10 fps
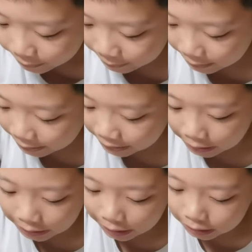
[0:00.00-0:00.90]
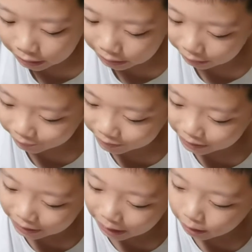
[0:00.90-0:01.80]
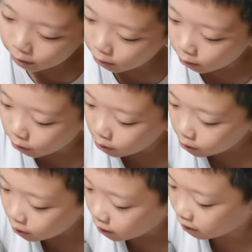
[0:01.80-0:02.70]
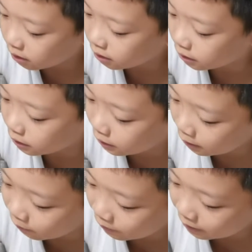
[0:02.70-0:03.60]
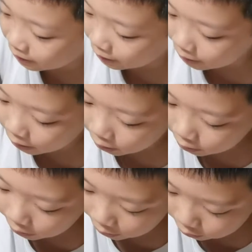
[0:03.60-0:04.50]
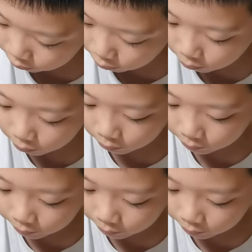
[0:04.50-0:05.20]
He said. I didn't even see that hole. I didn't even see that hole.